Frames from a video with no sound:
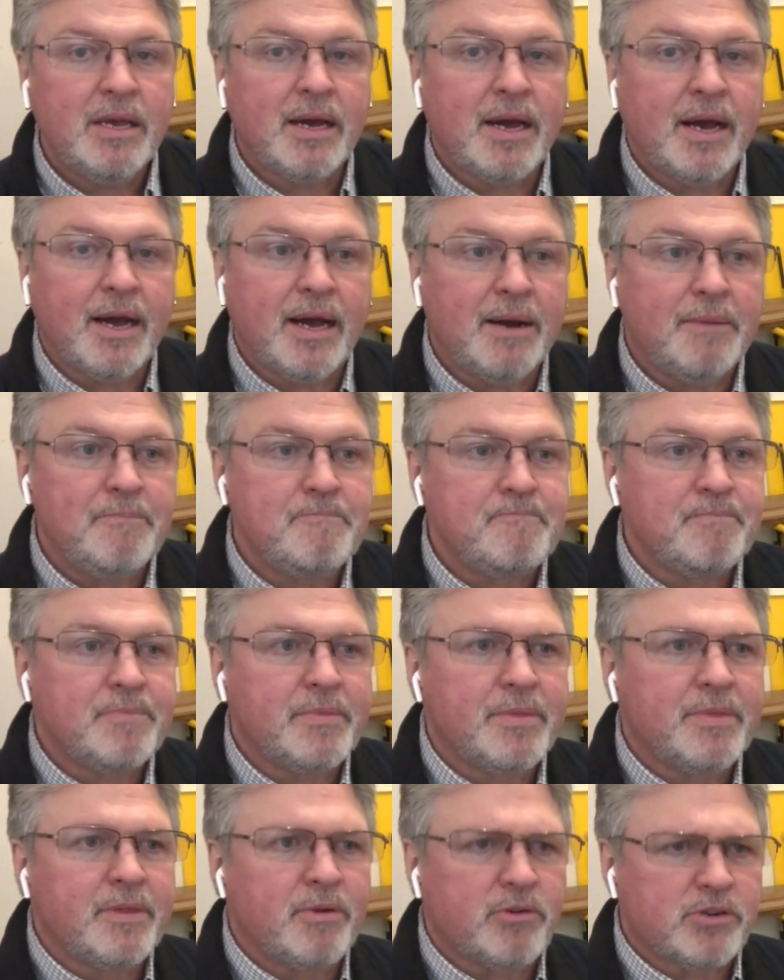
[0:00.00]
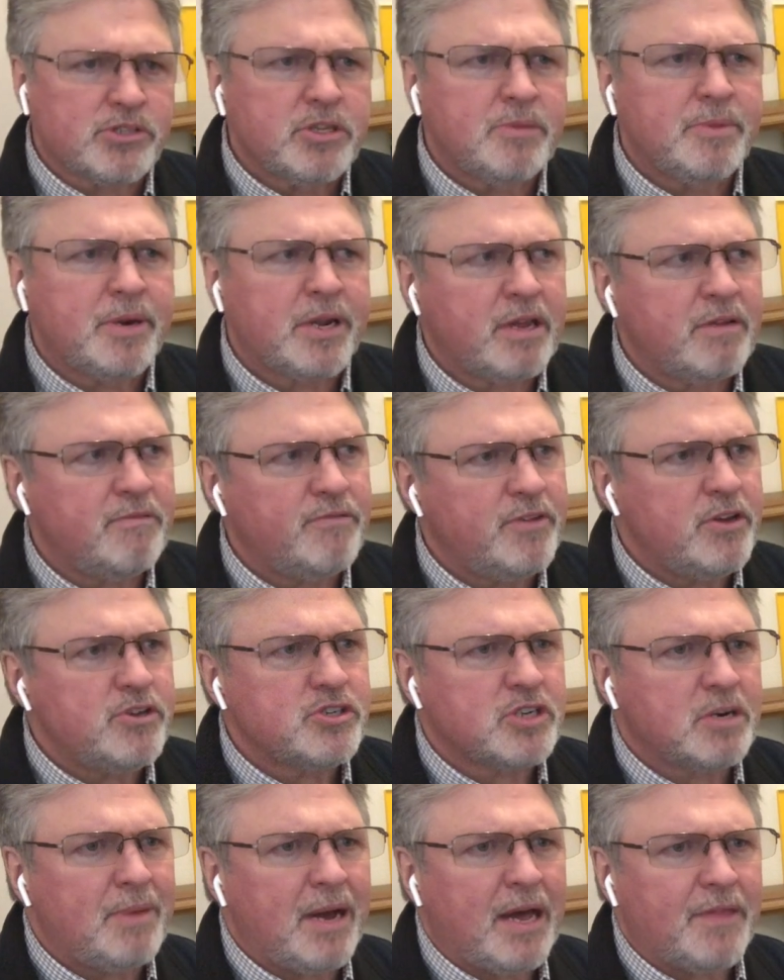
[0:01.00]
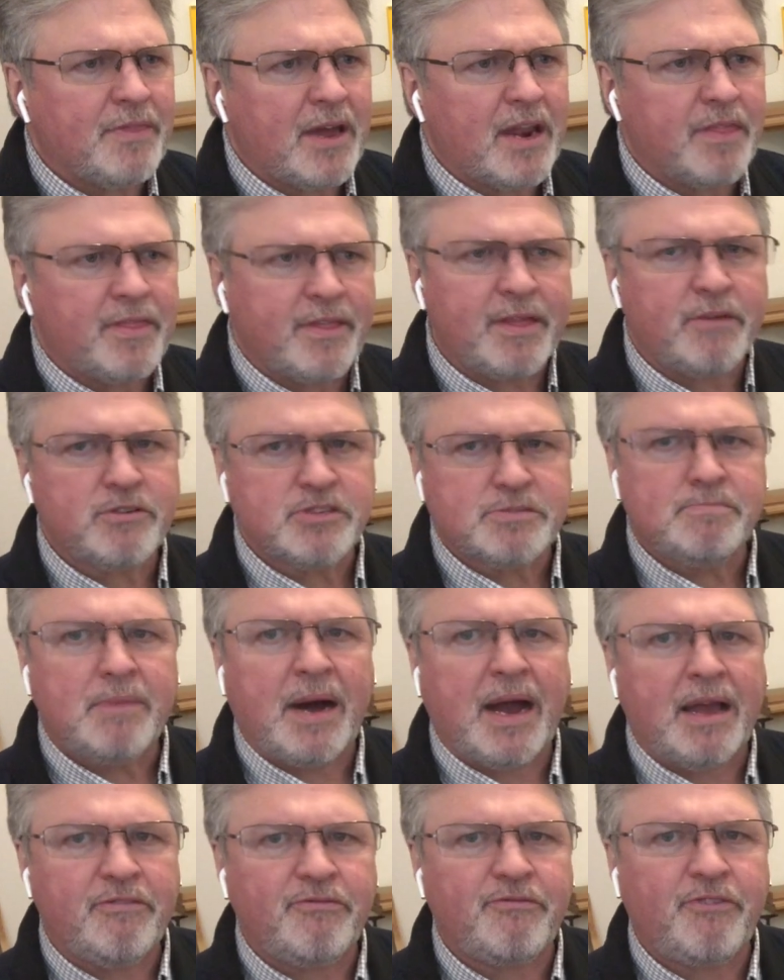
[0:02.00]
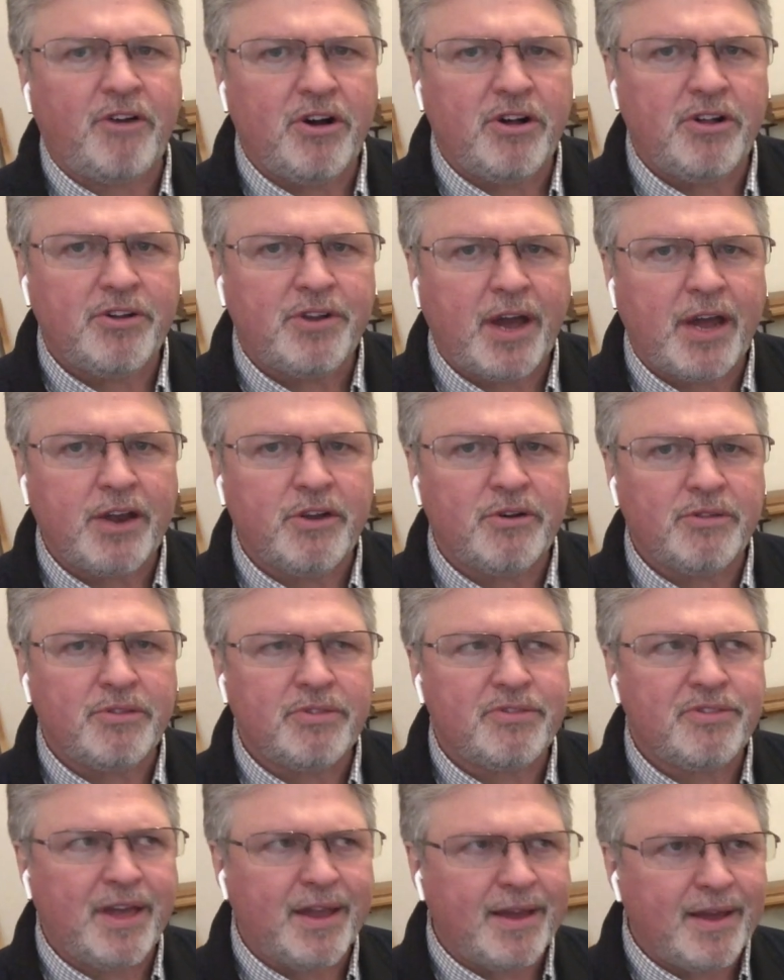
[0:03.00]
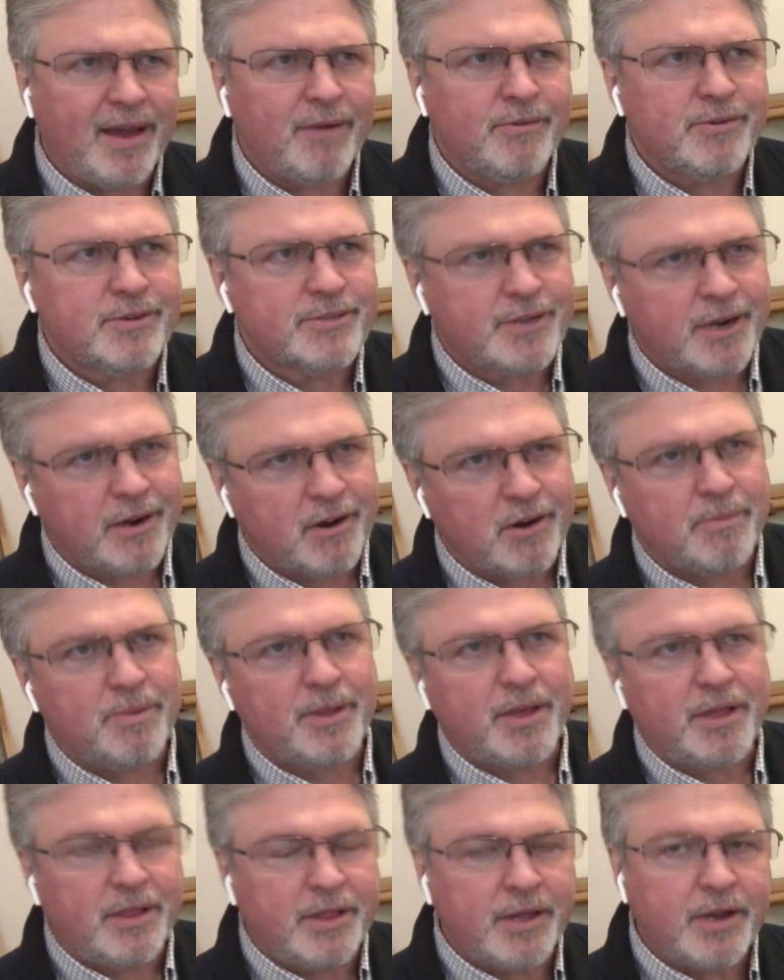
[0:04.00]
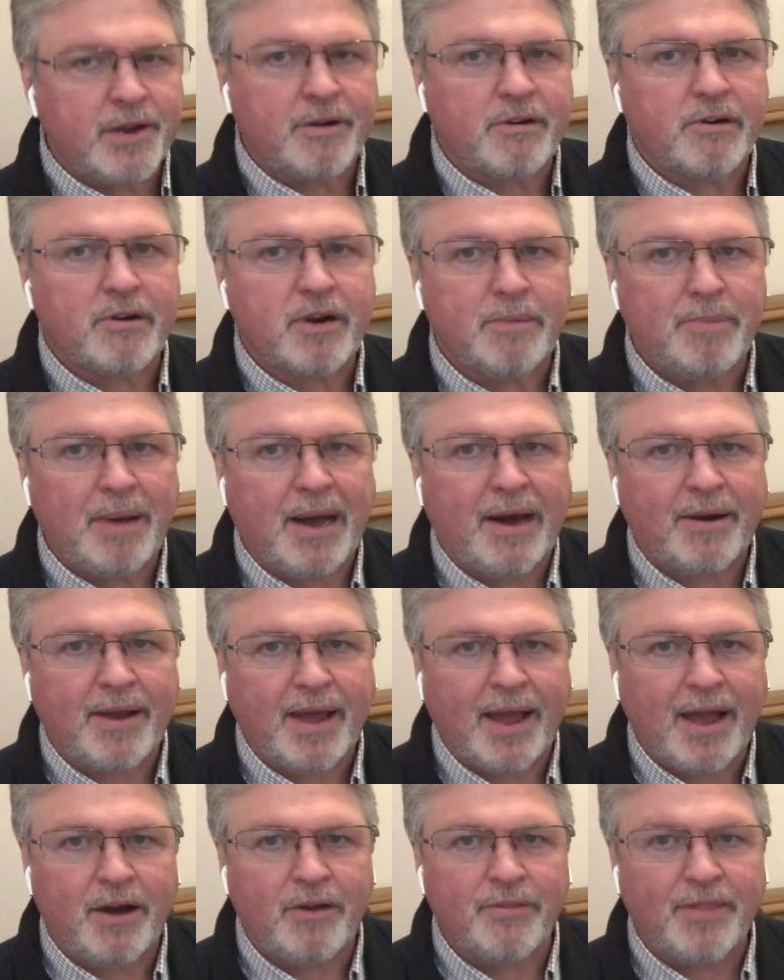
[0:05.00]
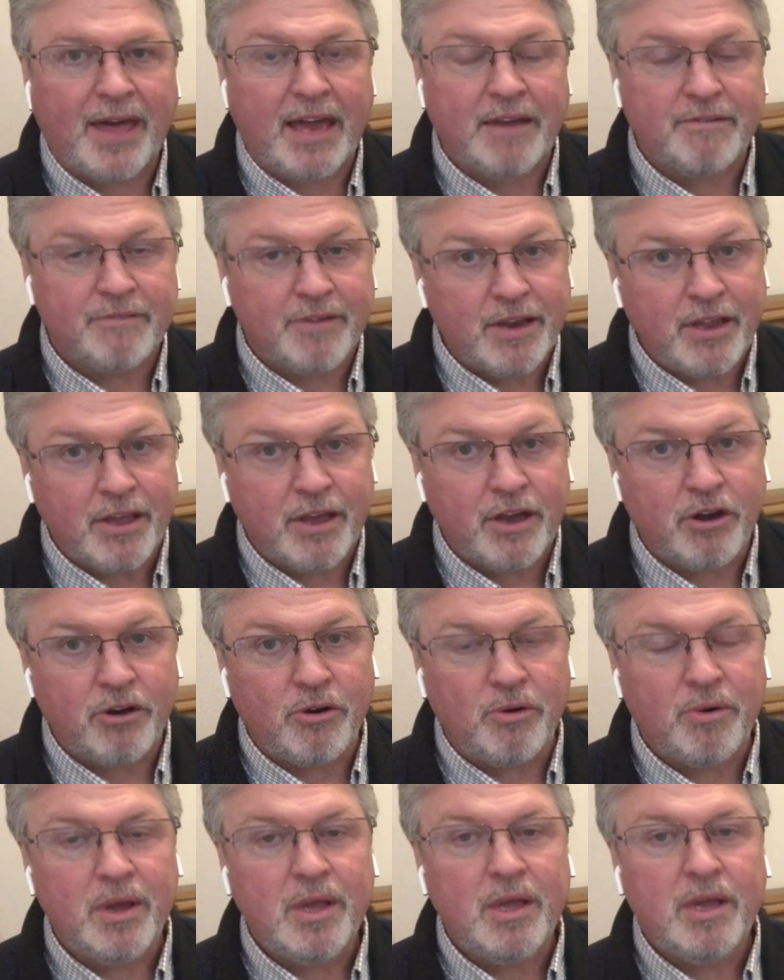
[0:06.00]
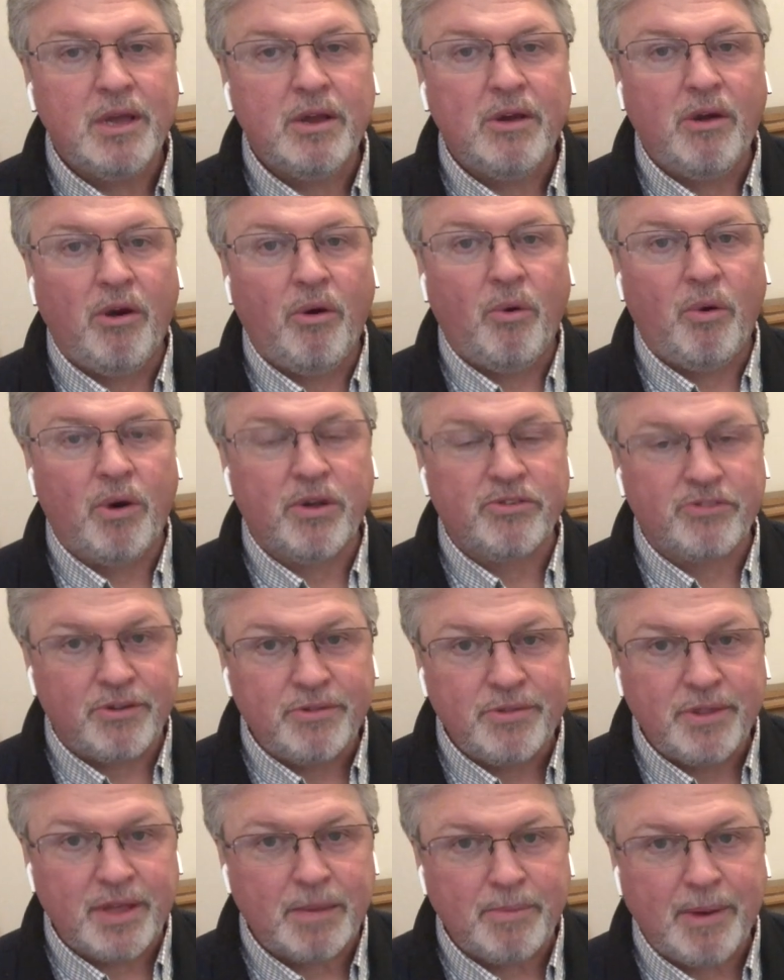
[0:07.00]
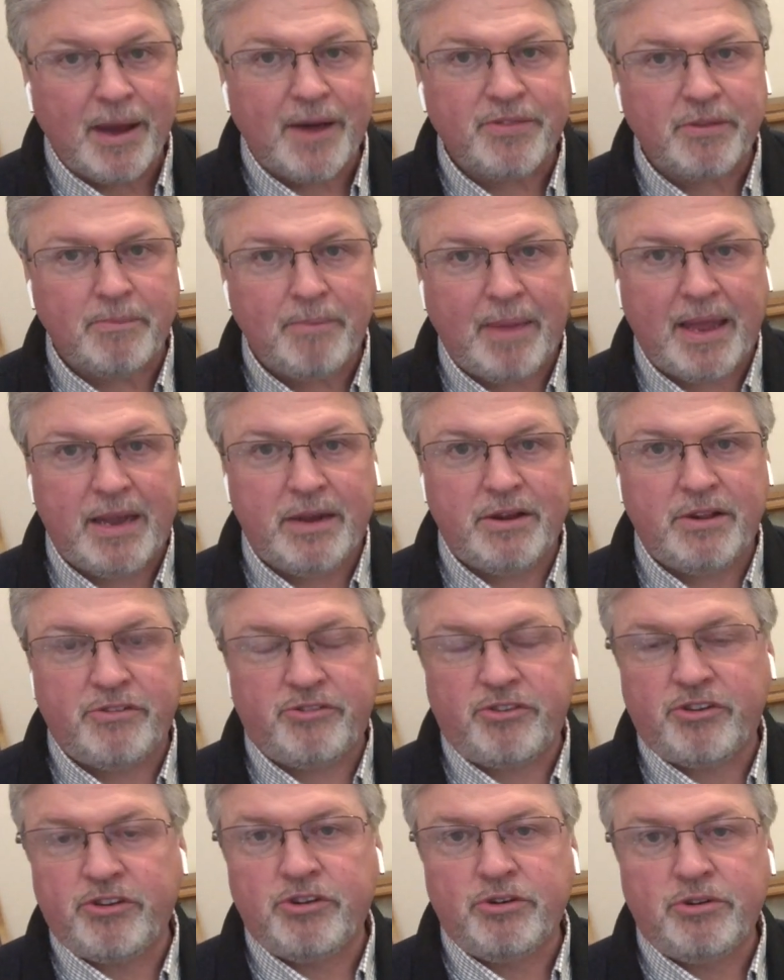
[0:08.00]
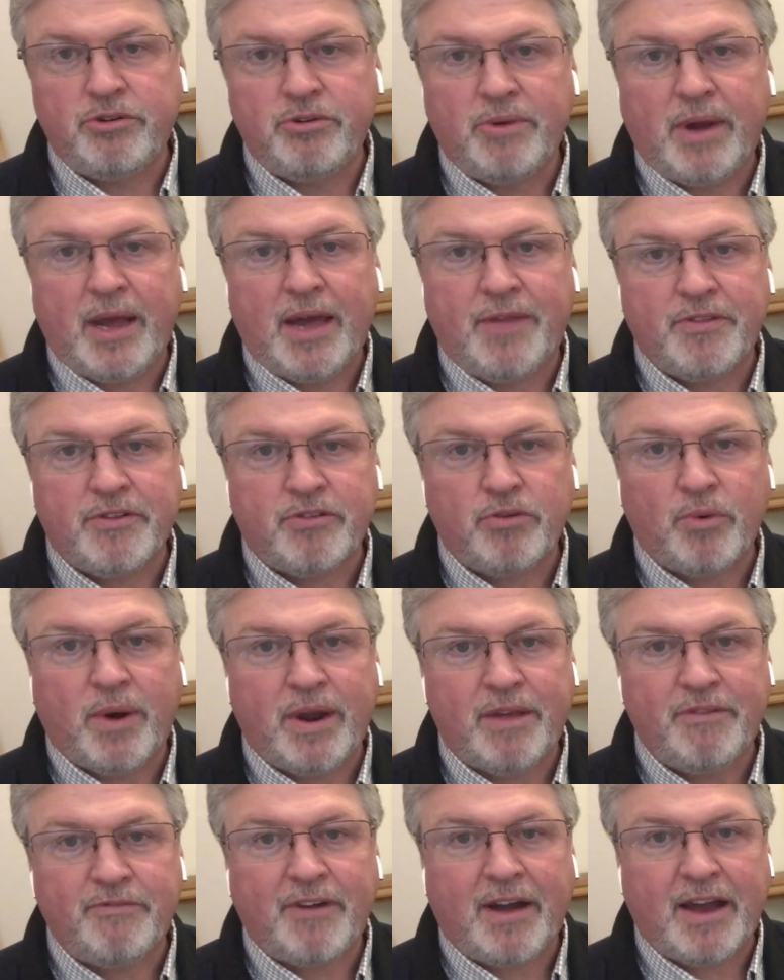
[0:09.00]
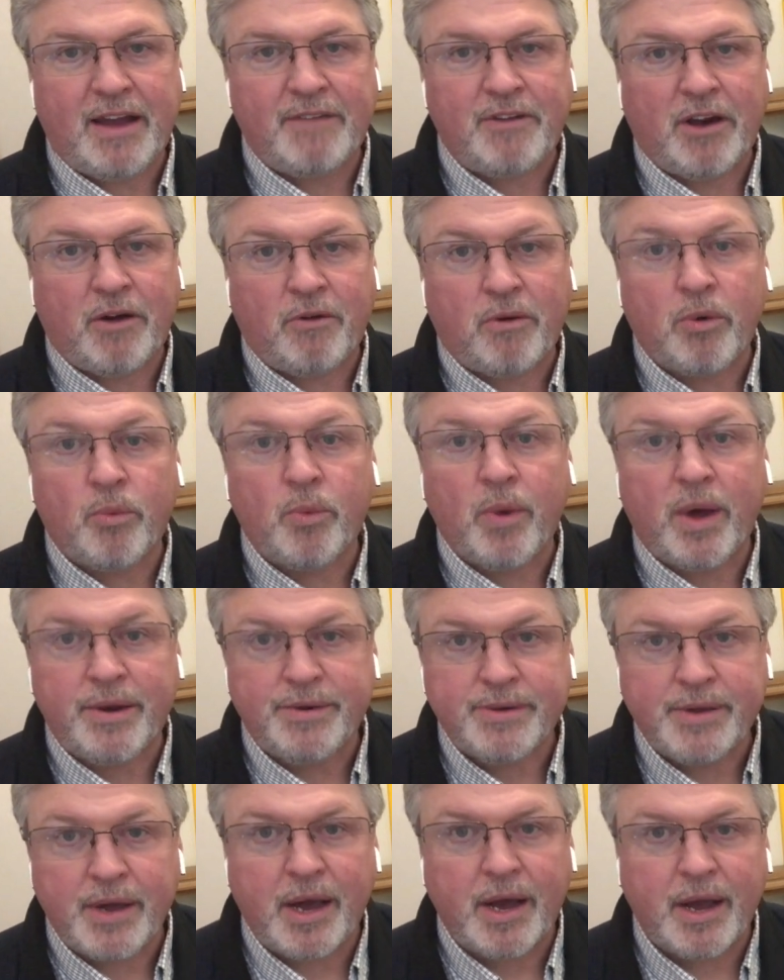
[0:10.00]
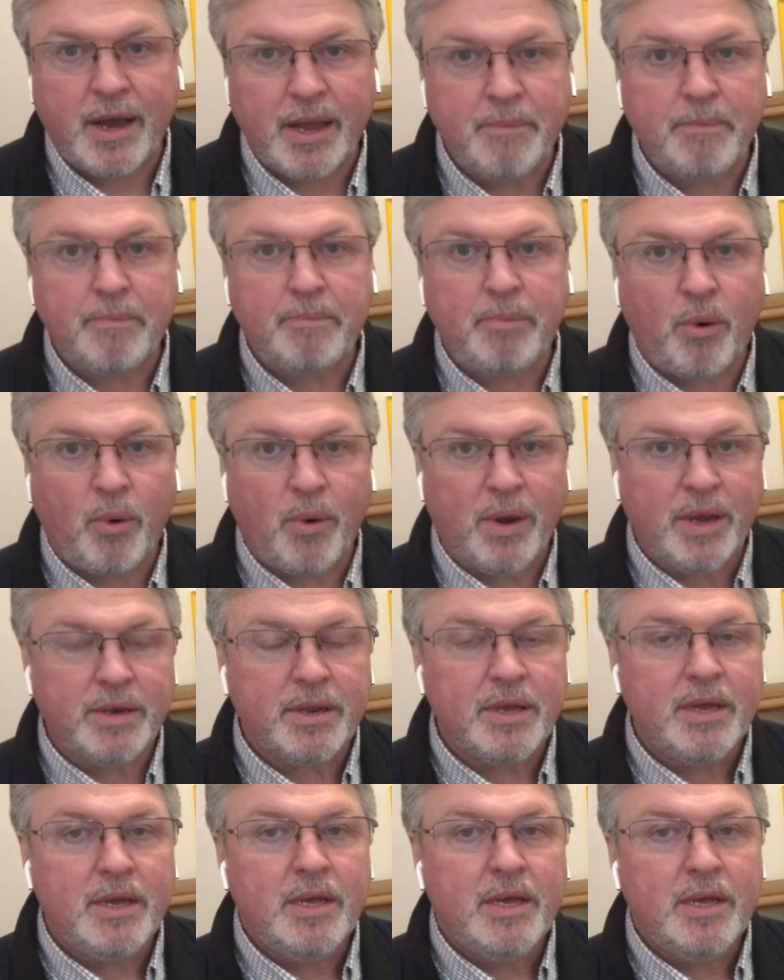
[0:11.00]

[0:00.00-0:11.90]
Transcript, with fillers: Um, there was a little bit of confusion about that. I think that was my fault. I don't think I was terribly clear about how that video was only about the maintenance you do at the 25 hour runtime point.